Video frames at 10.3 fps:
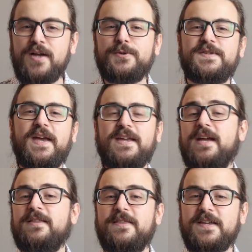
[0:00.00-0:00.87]
Today
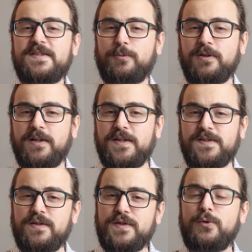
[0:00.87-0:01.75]
in this
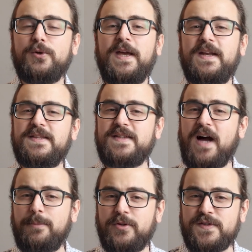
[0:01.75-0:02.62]
release, two hidden
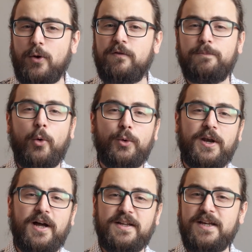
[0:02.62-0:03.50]
diamonds of
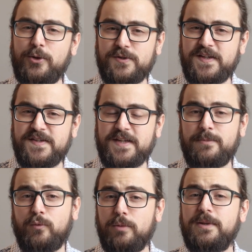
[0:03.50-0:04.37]
Polkadot
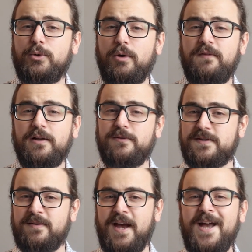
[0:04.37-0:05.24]
ecosystem will be revealed.